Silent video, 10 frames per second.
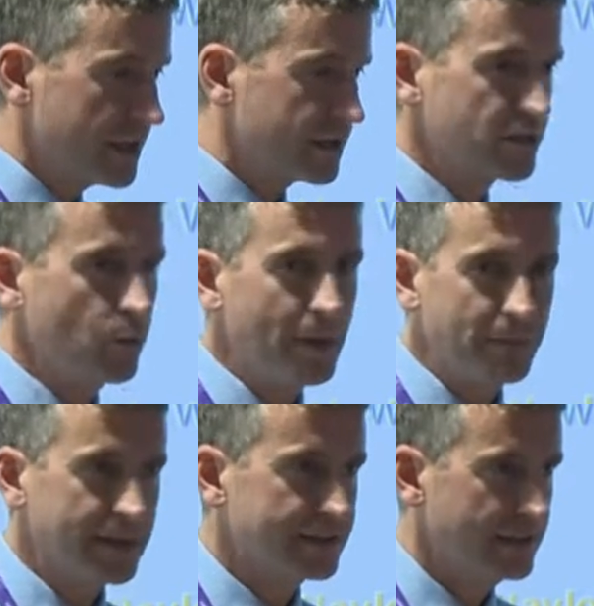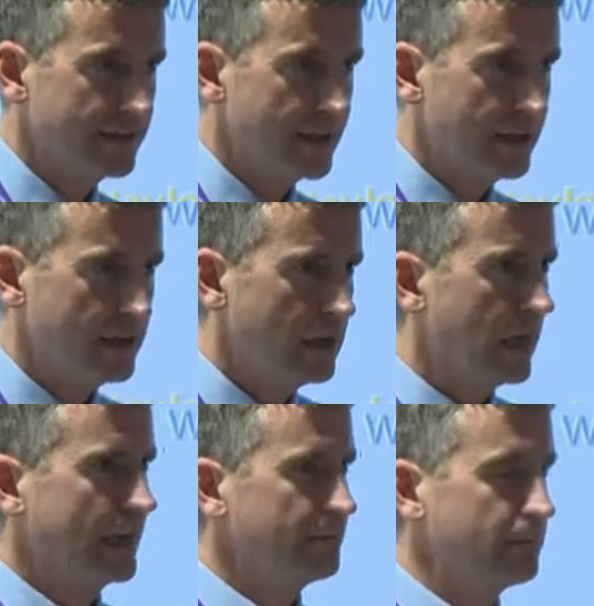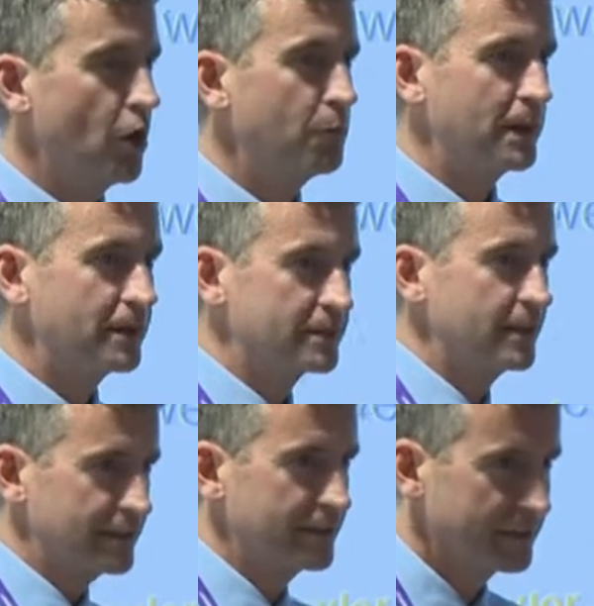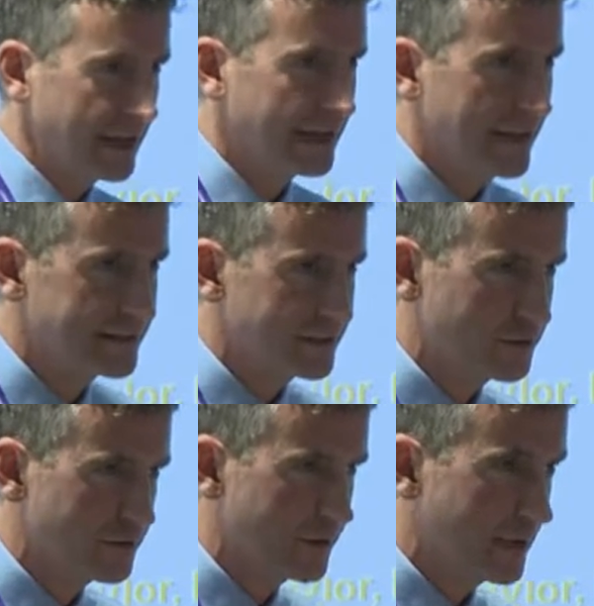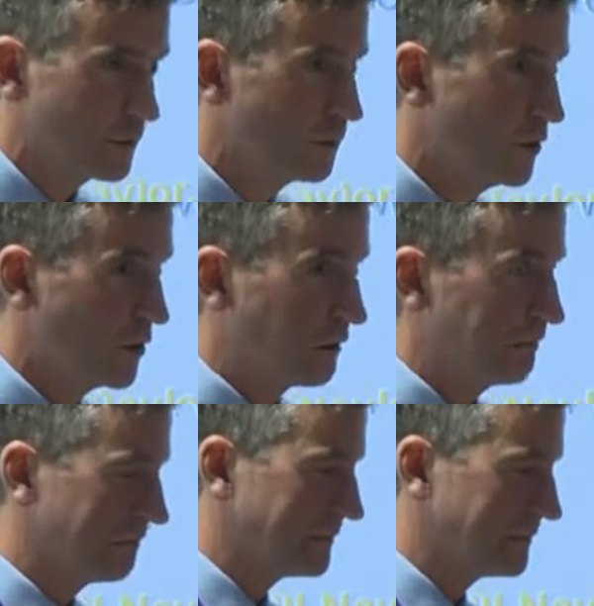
There are some web links in there, and I'm hoping this thing is internet connected so that they will work.